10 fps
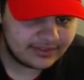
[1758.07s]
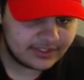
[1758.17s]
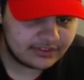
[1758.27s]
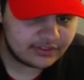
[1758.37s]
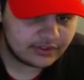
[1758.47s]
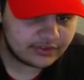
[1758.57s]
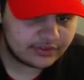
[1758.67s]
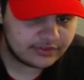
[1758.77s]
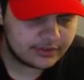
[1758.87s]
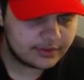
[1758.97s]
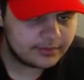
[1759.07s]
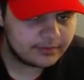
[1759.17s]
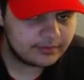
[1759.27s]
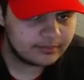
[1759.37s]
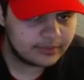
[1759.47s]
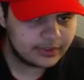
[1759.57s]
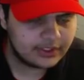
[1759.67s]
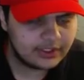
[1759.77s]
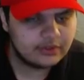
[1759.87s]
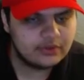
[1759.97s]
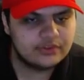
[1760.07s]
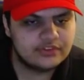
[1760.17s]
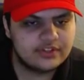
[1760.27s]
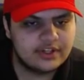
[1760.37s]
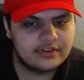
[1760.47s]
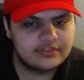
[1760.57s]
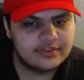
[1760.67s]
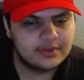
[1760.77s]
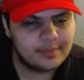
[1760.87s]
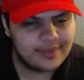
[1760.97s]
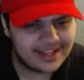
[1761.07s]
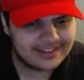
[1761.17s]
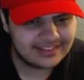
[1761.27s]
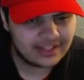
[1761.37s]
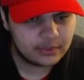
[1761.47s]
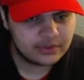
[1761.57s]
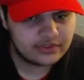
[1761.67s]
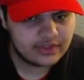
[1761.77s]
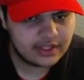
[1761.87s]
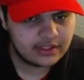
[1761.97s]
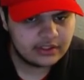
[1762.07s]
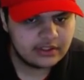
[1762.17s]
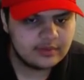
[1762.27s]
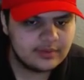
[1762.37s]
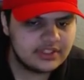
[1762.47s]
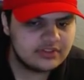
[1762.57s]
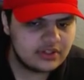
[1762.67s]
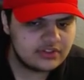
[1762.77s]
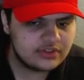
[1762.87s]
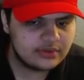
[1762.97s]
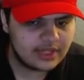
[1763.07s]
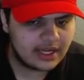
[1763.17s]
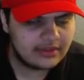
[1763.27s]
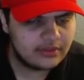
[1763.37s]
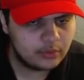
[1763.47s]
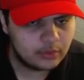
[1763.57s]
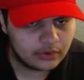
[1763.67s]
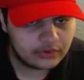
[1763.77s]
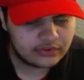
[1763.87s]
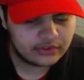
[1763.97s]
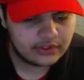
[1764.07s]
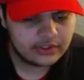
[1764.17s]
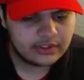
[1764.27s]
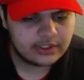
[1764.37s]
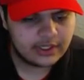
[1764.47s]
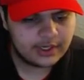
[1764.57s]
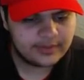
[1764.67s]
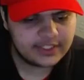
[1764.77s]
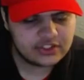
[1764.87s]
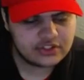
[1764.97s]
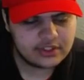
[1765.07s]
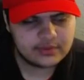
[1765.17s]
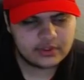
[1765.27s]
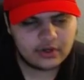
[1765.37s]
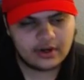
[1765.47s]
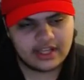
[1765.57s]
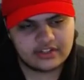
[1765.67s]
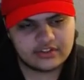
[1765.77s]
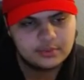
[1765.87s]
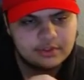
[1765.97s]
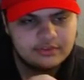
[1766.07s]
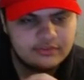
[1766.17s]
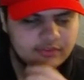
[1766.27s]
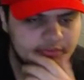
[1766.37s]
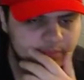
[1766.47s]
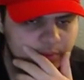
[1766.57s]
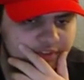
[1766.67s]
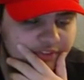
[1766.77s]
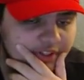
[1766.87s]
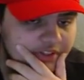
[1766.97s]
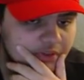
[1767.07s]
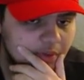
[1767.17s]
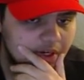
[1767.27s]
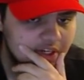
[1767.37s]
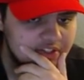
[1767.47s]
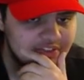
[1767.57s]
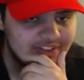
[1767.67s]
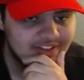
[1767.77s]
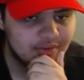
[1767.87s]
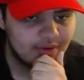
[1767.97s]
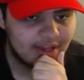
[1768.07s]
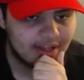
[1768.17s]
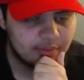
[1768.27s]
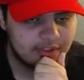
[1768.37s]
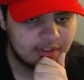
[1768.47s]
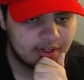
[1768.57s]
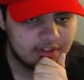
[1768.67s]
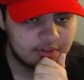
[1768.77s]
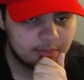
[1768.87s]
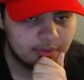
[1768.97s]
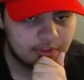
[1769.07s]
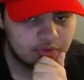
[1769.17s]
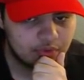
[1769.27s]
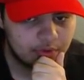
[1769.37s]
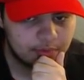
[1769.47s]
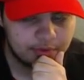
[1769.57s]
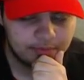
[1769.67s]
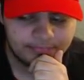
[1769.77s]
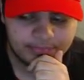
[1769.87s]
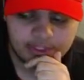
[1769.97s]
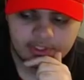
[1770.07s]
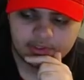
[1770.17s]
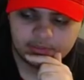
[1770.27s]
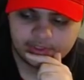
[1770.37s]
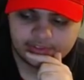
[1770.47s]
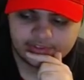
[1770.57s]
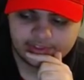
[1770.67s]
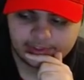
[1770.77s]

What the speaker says: in terms of the political stuff, the best, I would say. But it's also not the worst. And his streams are actually pretty fun to watch and to interact with. They are actually pretty enjoyable. But